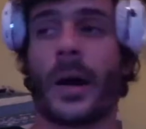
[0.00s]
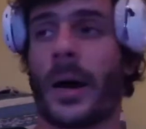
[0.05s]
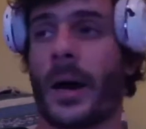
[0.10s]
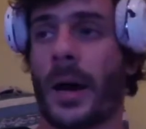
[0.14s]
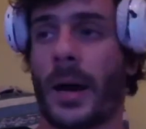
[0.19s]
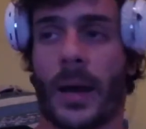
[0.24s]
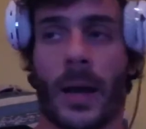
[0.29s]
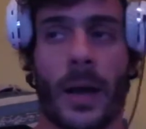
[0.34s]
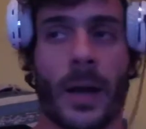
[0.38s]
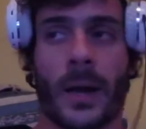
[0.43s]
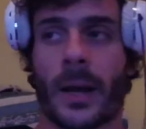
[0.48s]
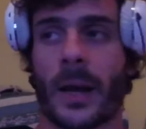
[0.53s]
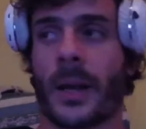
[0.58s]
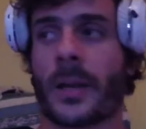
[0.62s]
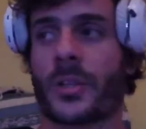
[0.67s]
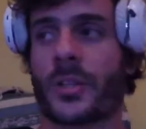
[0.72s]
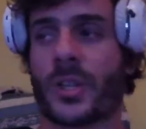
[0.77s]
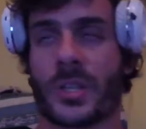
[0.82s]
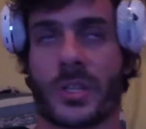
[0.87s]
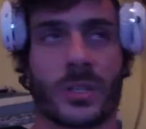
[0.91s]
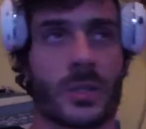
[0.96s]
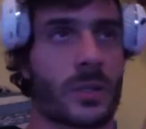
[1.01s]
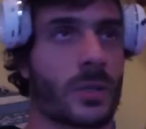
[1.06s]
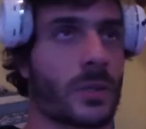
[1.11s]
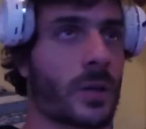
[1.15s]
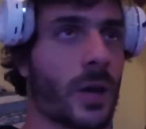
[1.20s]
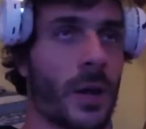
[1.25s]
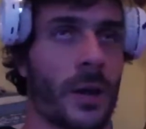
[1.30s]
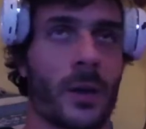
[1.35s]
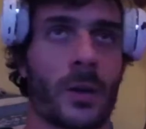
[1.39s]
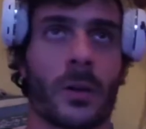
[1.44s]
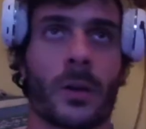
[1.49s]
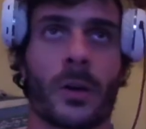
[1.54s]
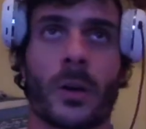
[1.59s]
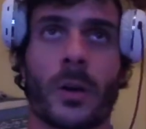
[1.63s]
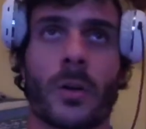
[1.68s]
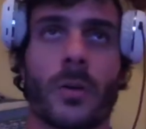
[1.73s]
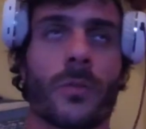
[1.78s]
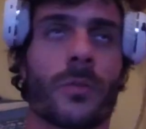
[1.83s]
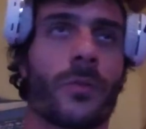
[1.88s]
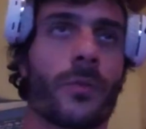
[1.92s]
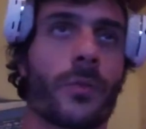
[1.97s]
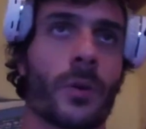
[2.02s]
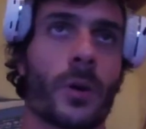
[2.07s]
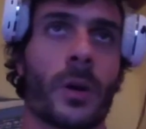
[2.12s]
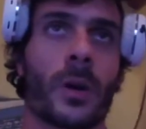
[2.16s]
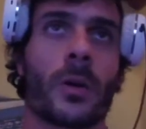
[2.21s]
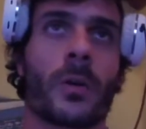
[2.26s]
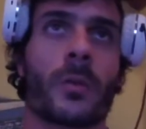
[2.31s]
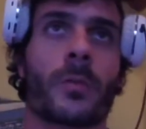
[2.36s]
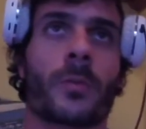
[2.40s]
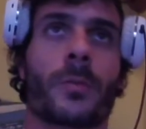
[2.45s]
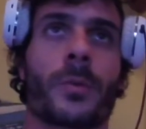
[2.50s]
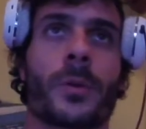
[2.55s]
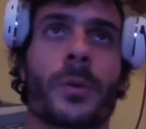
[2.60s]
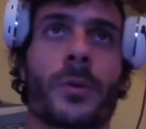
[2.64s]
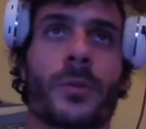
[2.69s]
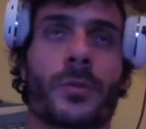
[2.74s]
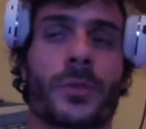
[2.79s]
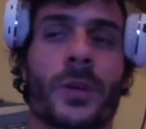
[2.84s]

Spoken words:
I cannot go for a long period of